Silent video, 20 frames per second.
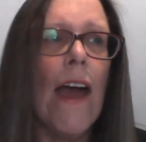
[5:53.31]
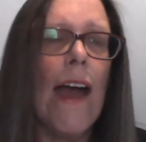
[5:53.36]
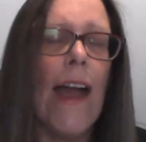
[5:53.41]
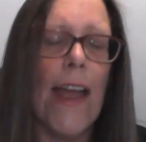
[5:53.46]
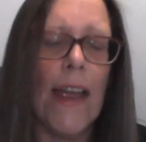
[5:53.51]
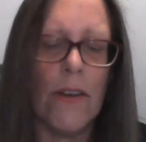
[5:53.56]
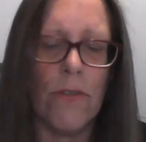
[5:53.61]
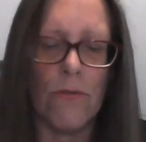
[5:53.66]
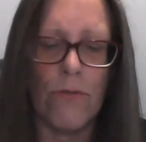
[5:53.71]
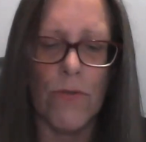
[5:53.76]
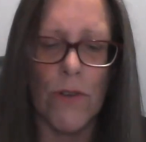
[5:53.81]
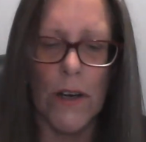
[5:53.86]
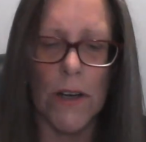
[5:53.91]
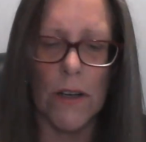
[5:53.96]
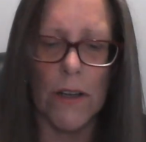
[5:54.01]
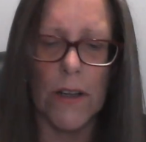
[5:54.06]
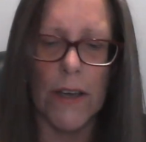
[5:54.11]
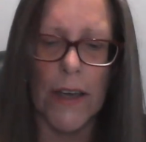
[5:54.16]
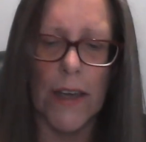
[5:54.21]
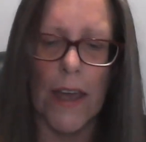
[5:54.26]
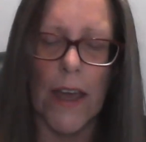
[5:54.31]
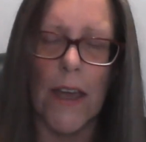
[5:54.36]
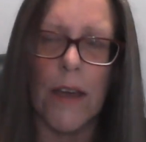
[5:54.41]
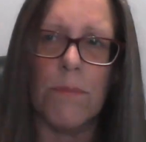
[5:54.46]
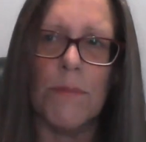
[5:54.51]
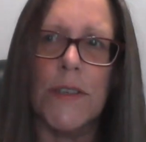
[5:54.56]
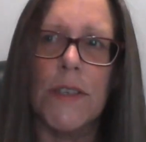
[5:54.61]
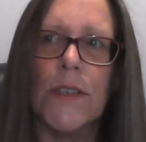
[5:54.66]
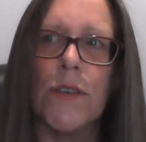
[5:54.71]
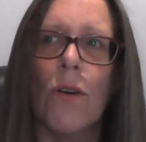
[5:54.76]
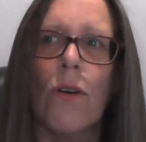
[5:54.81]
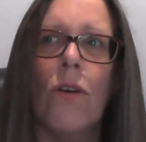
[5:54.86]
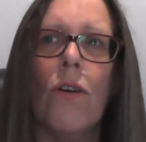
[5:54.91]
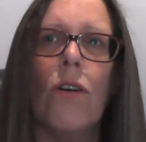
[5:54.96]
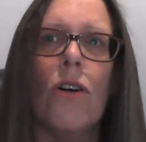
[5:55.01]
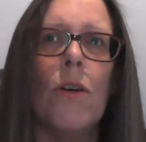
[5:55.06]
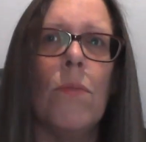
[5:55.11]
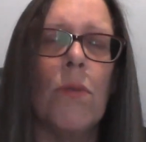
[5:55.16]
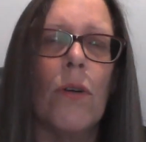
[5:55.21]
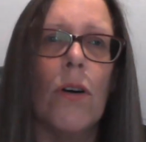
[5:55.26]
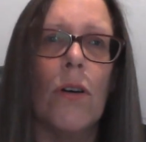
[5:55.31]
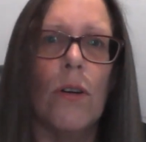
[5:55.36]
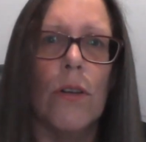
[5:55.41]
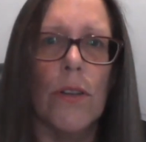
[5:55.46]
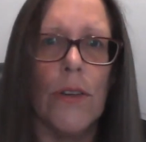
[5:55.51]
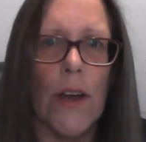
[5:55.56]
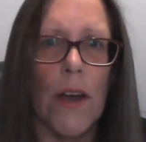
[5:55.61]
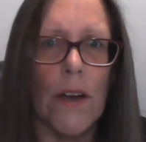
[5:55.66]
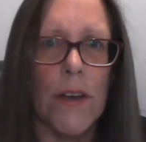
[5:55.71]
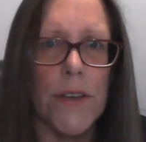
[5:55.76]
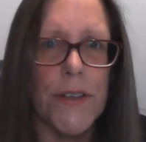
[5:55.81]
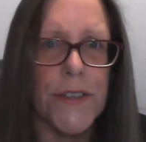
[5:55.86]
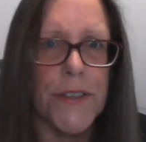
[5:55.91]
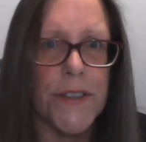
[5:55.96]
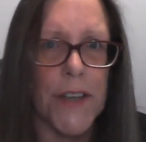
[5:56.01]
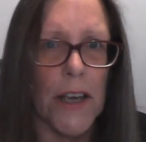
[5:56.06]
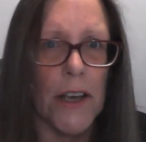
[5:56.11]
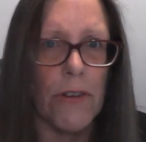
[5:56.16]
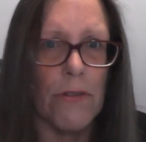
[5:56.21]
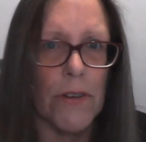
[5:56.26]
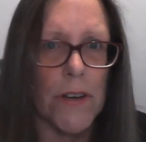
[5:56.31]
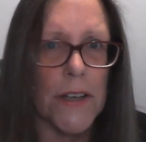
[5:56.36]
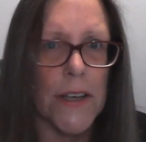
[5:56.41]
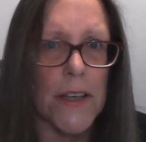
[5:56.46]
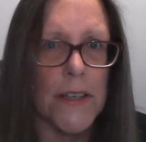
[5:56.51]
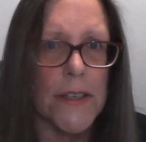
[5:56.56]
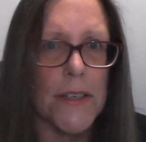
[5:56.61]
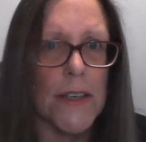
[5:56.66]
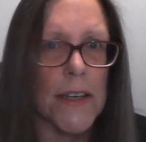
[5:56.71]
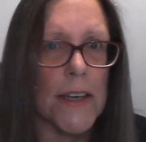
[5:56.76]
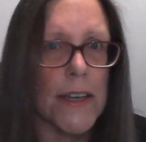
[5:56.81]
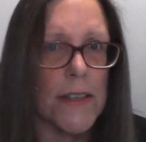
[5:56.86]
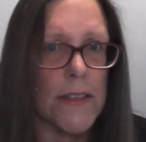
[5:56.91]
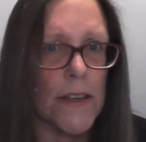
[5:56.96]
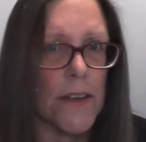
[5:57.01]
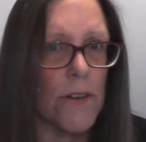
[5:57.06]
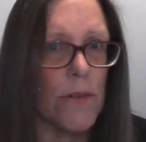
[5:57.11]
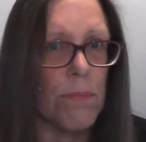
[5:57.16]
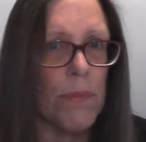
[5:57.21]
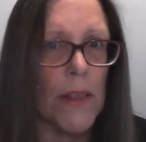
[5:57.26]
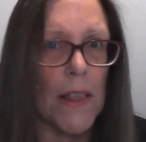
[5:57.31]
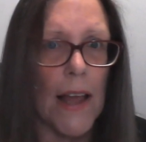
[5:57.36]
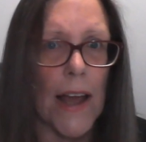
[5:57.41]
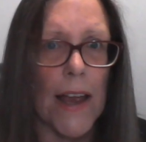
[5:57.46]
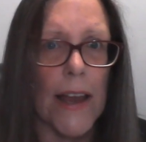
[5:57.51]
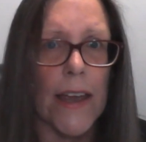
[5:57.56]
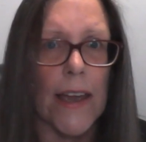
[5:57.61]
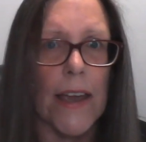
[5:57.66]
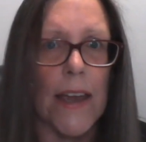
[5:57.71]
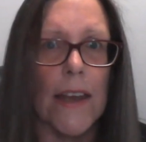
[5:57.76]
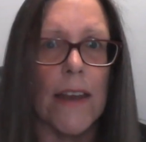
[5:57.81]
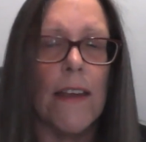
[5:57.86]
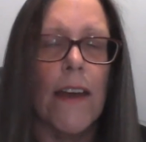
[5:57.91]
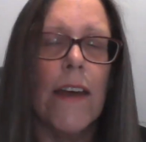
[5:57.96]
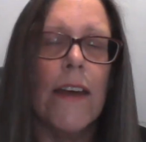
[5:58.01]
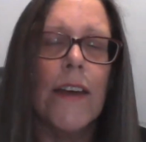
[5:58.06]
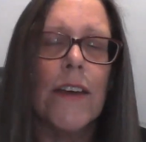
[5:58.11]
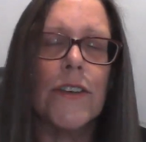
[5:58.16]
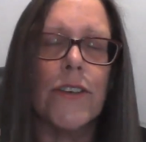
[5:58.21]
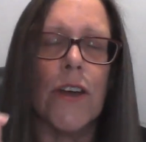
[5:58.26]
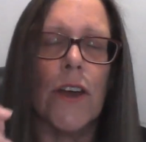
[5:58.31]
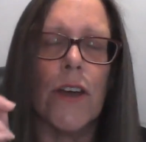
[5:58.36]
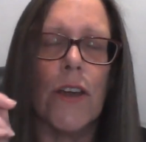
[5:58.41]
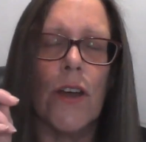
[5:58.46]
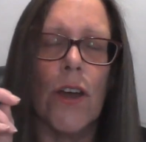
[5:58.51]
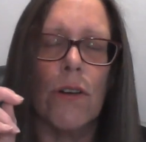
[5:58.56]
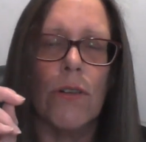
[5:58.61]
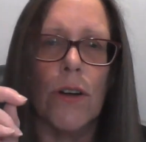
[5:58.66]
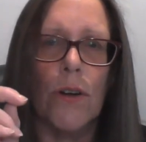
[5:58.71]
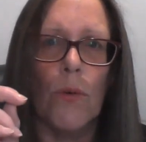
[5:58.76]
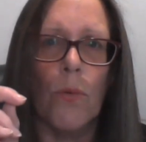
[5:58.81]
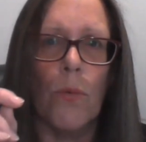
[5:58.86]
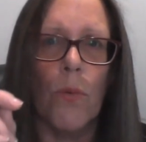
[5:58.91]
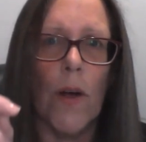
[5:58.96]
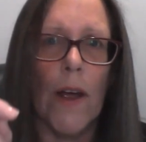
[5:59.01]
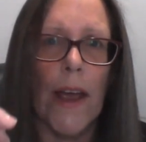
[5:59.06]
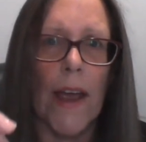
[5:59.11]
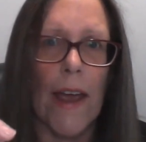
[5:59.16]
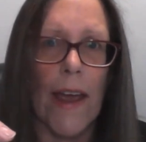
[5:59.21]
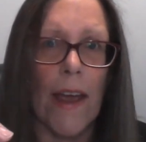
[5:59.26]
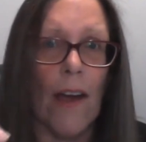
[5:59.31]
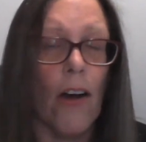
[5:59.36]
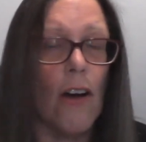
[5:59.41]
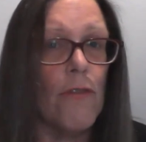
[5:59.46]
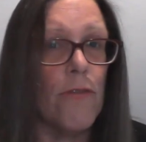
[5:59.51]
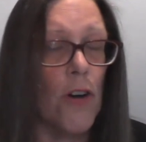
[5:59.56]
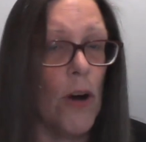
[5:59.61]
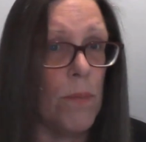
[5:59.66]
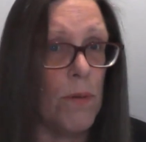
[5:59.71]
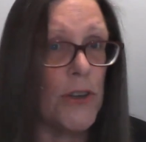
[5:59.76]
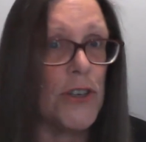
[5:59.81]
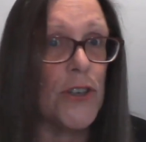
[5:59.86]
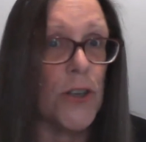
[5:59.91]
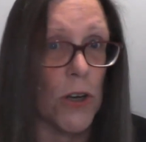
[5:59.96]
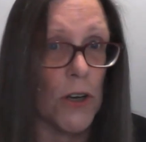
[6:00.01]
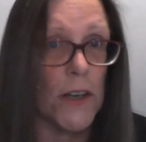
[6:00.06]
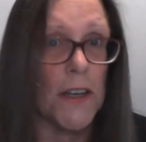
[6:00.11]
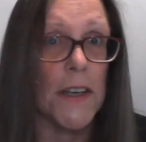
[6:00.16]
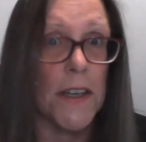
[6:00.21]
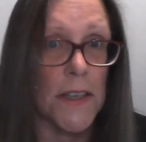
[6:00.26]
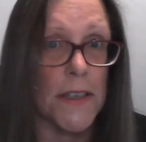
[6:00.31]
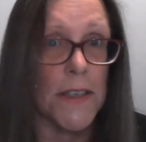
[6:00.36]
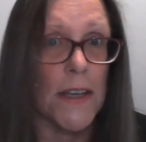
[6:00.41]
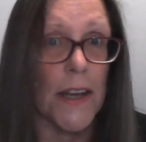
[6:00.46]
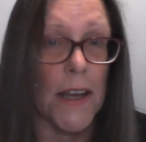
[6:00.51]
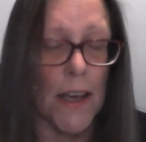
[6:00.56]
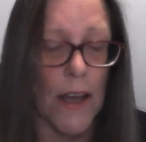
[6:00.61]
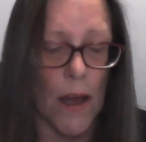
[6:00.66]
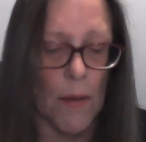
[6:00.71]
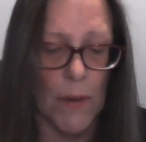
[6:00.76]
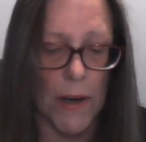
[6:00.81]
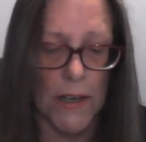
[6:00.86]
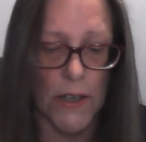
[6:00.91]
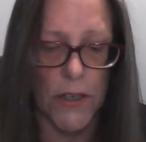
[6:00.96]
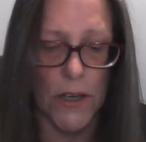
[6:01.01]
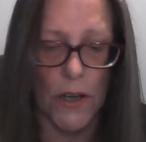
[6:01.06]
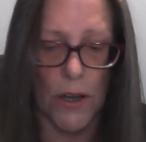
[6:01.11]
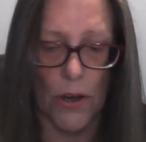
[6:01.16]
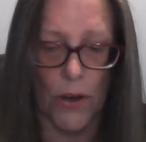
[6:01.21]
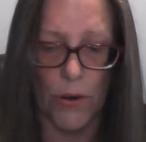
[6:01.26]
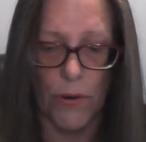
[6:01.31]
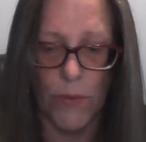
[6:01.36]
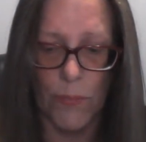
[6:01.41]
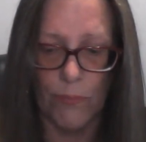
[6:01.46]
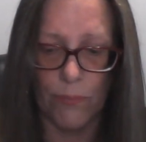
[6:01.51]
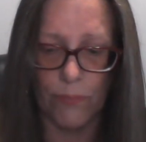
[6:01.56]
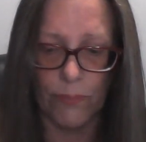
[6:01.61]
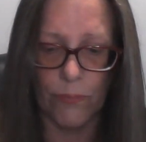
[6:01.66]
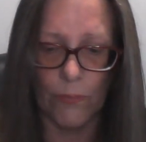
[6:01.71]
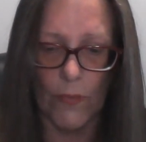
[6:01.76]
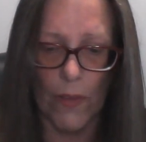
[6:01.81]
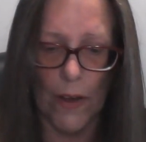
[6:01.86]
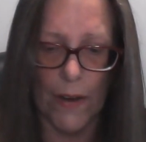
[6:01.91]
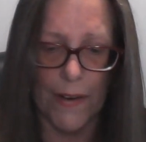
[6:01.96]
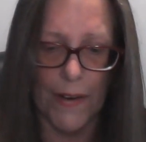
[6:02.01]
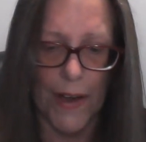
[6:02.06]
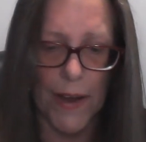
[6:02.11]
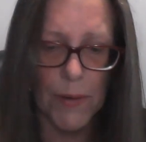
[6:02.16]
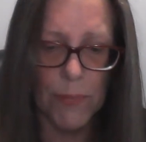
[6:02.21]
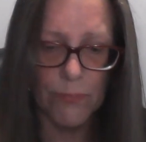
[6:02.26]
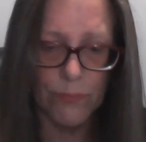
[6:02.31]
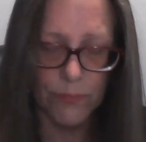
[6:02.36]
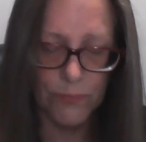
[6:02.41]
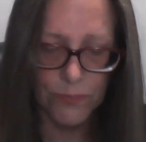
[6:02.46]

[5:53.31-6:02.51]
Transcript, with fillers: and really absorb all those synchronicities that are playing so you're aware of opportunities that are coming to you. Okay?